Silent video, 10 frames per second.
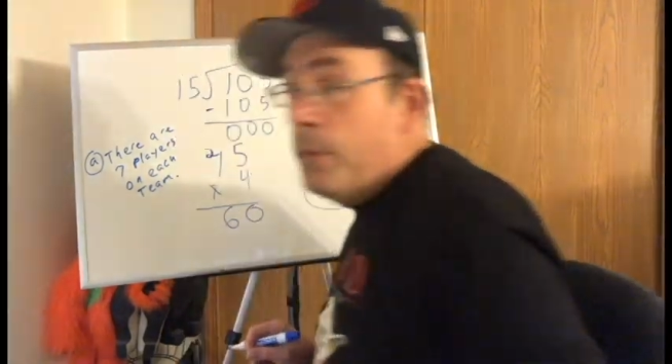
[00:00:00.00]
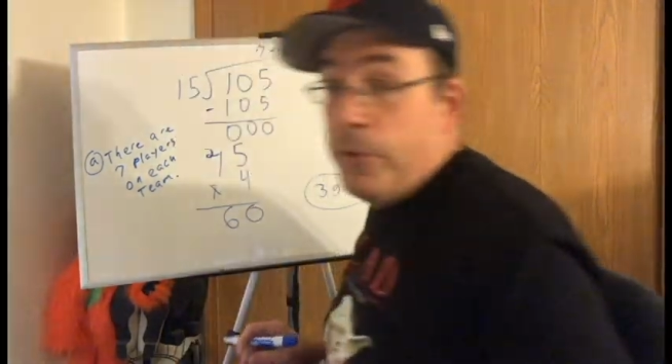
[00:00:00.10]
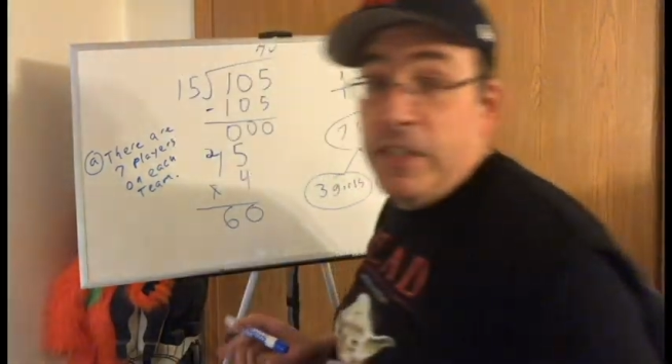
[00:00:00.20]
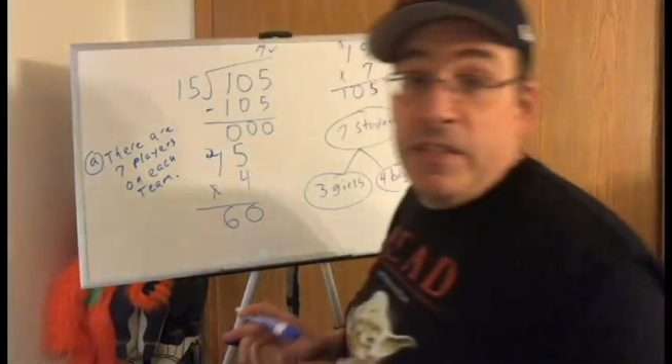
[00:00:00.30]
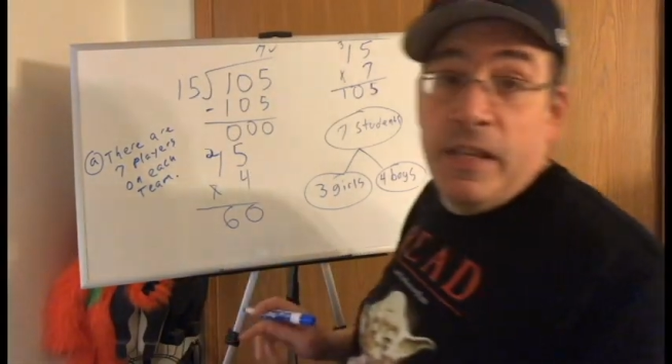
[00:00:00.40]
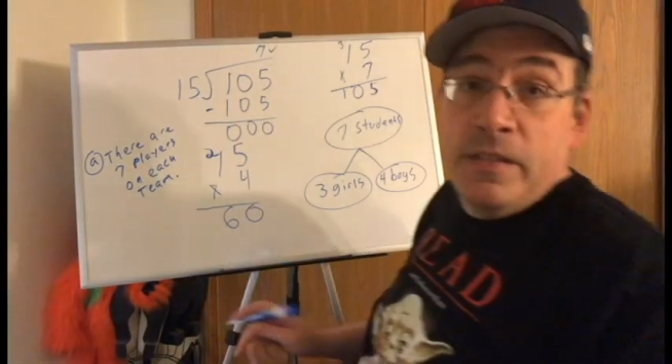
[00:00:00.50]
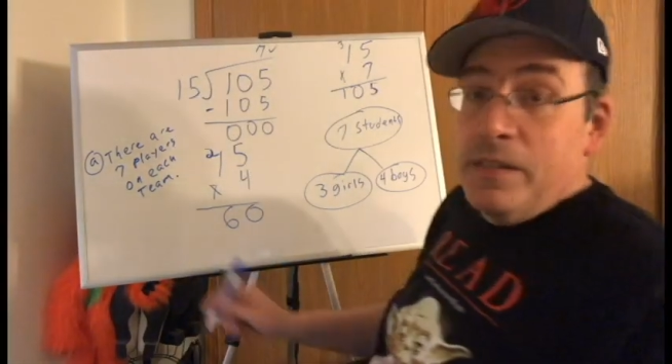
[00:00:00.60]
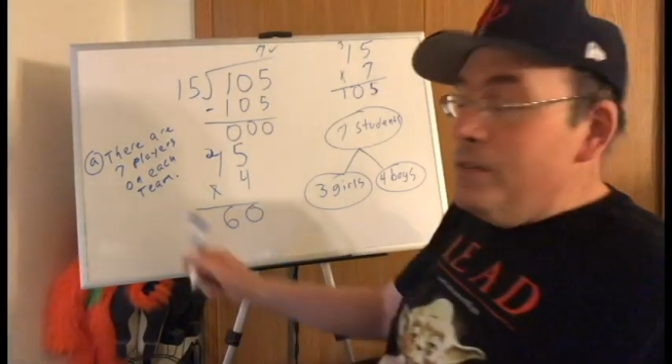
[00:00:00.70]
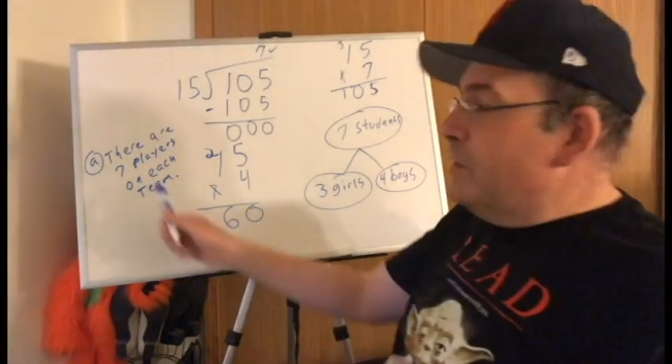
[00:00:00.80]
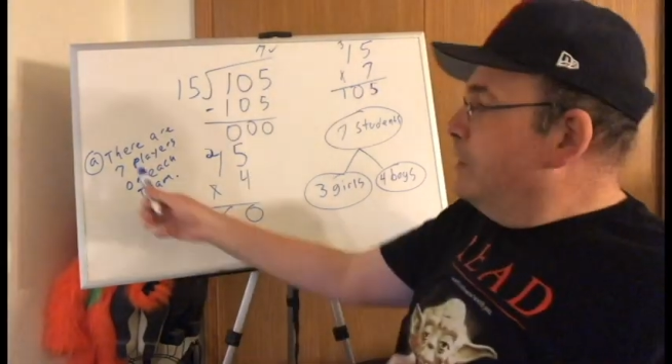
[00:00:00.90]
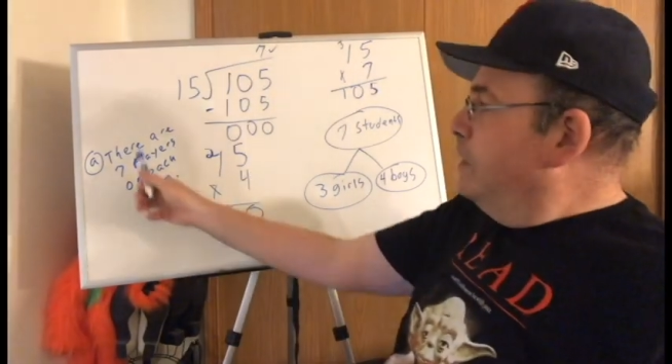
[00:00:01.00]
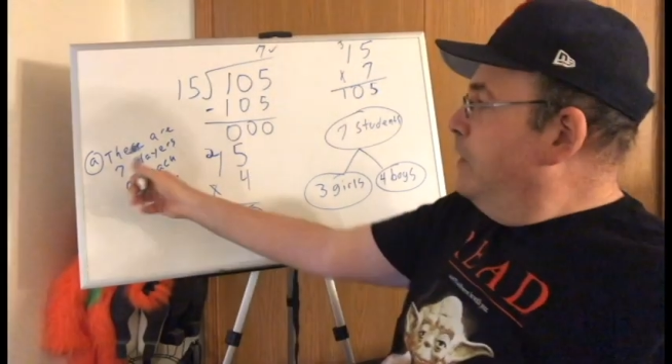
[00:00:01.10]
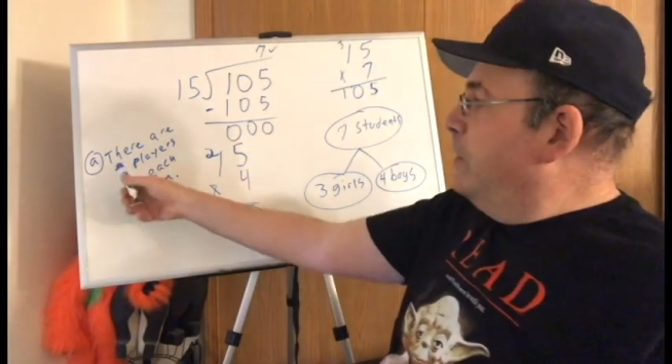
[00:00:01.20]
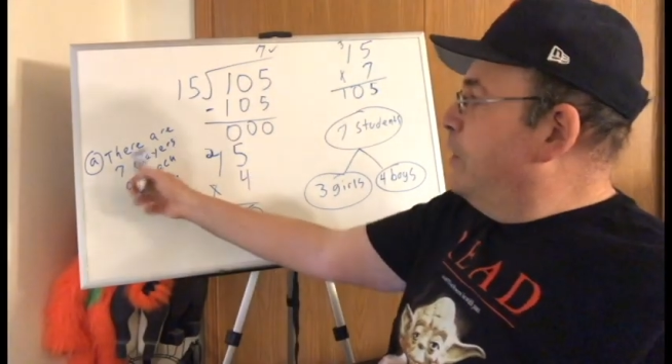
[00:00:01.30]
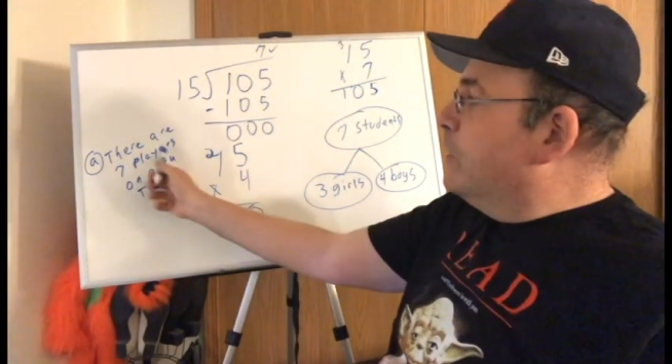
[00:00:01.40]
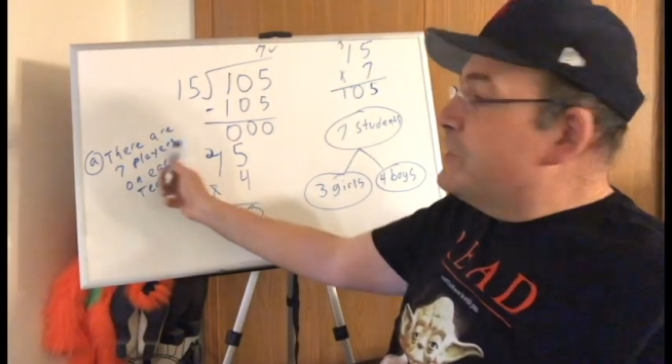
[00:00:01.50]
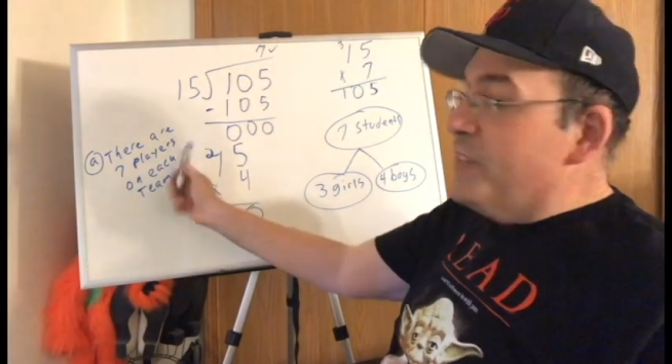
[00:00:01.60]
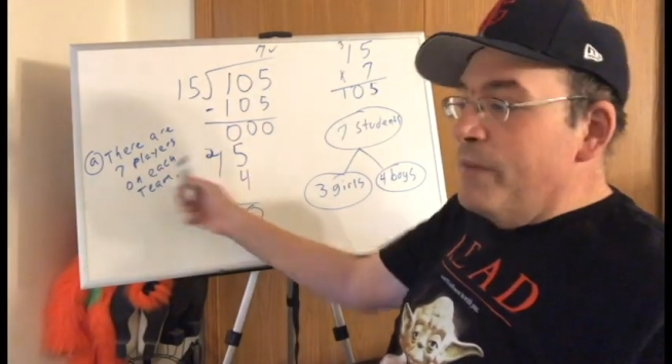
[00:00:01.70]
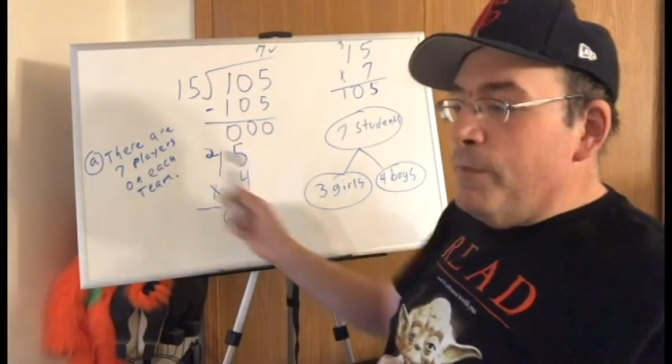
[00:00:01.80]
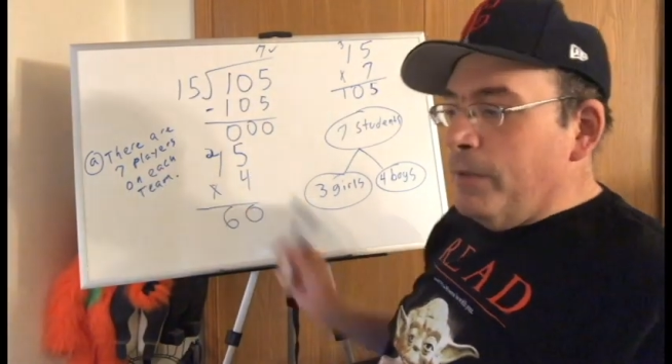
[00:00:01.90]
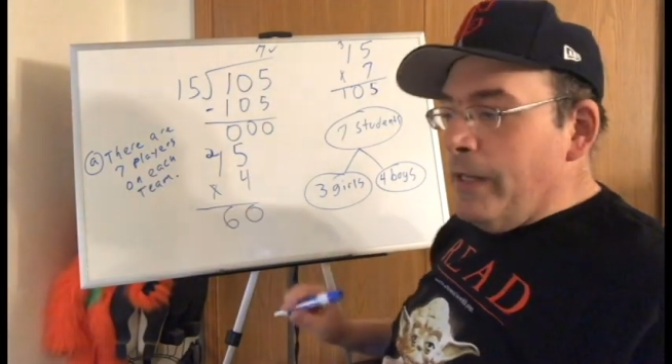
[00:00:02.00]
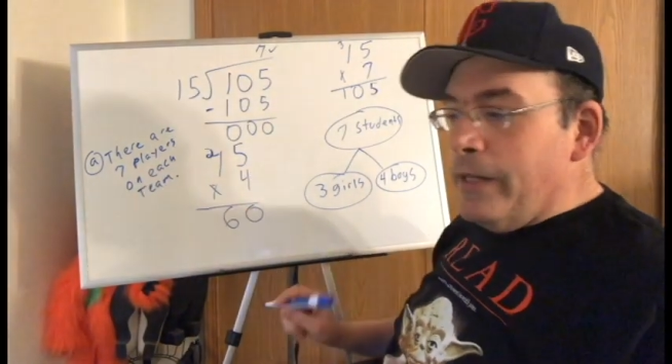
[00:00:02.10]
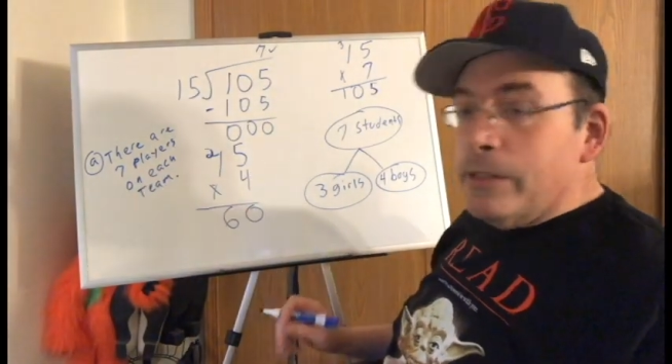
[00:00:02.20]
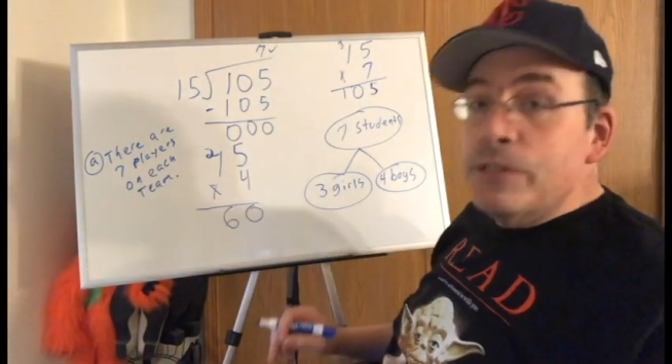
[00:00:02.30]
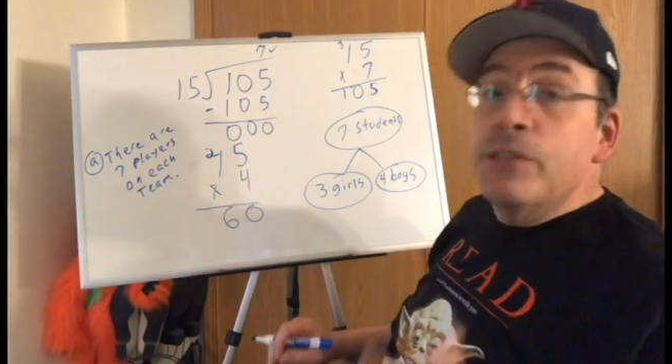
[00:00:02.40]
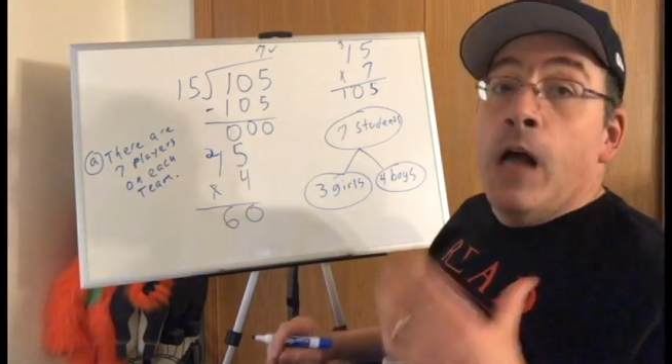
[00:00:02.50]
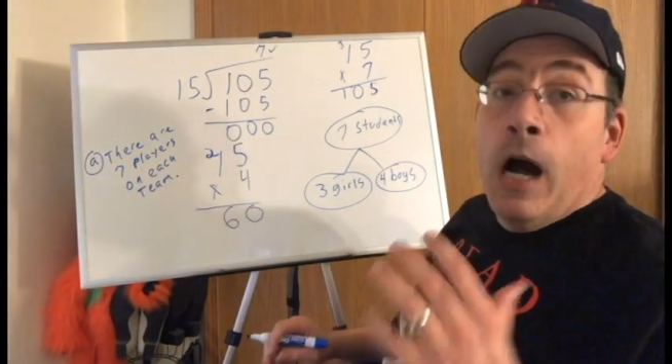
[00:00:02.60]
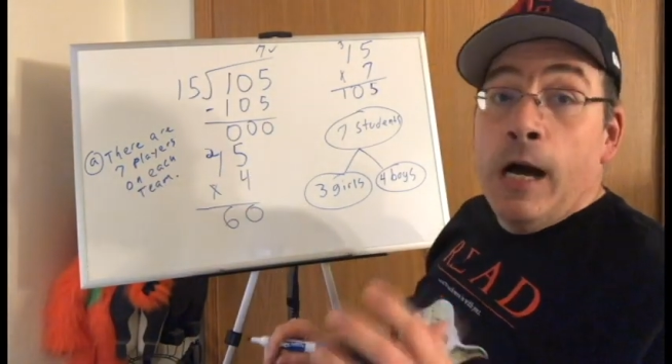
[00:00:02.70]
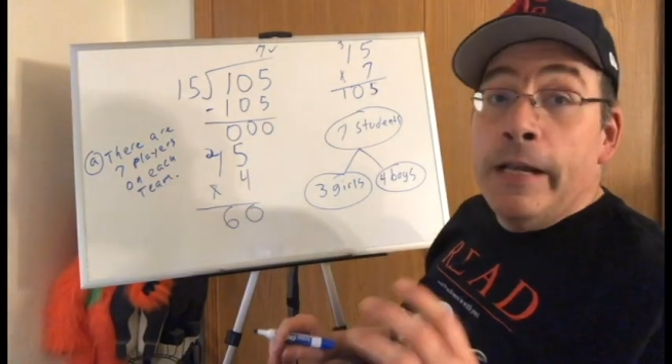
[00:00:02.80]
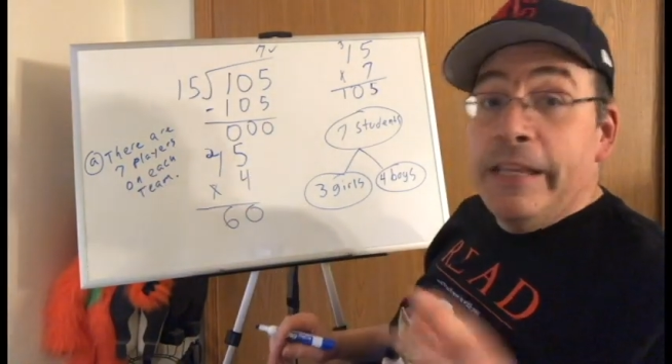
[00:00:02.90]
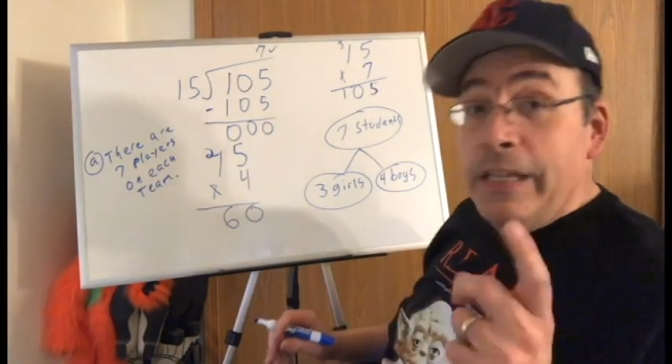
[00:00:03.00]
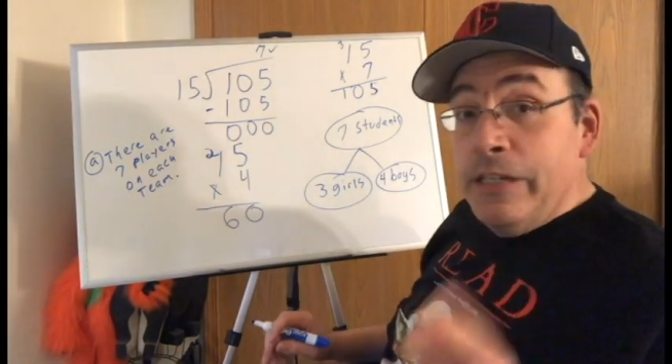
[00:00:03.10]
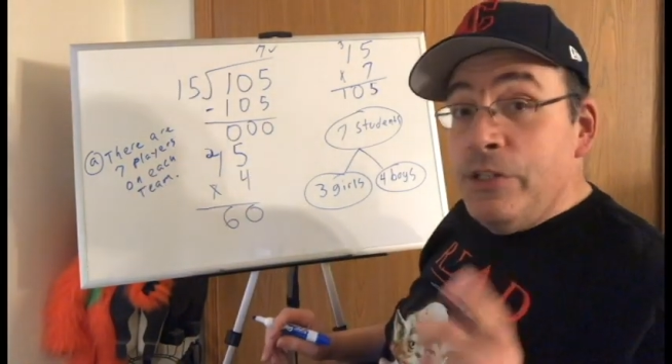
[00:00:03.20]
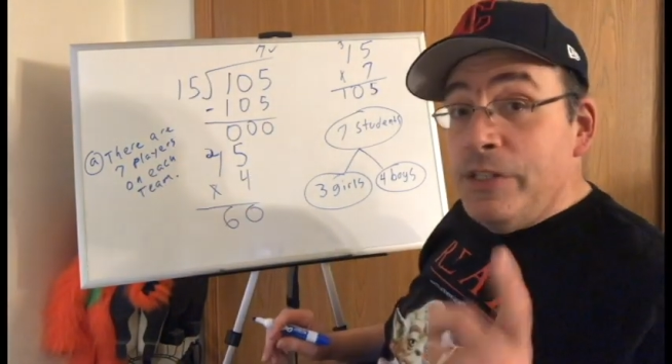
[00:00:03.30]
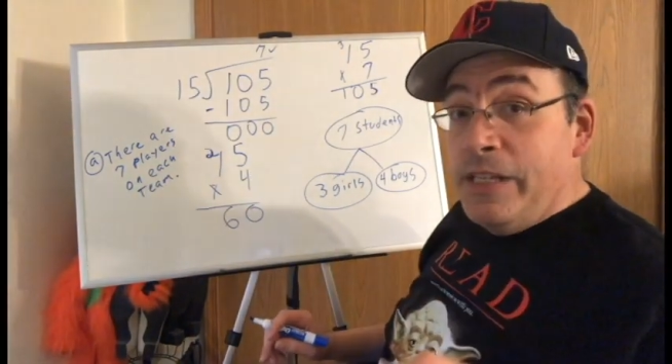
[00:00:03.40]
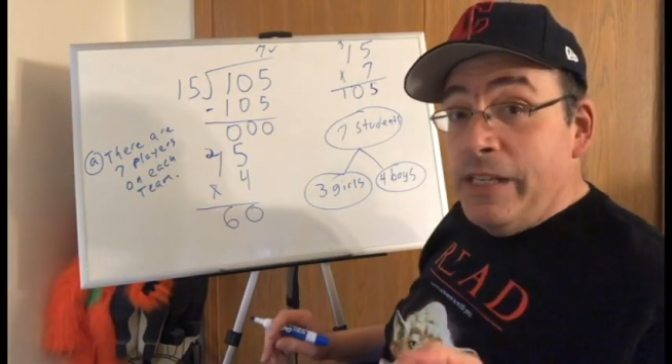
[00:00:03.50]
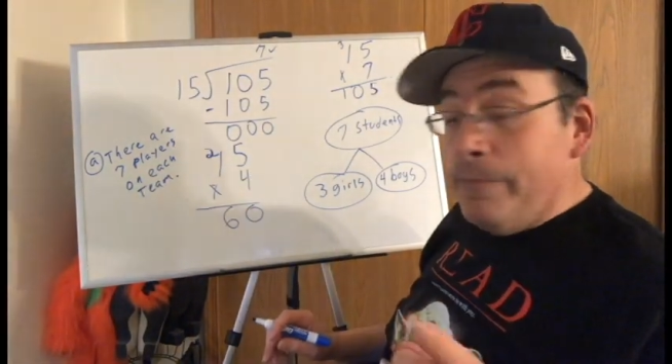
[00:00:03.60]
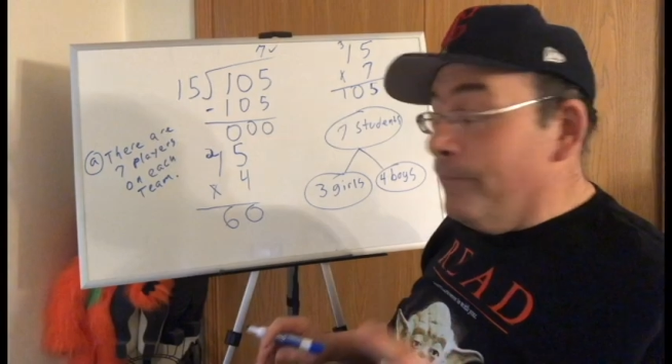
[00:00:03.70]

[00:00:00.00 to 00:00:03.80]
okay, complete sentences. There are 7 players on each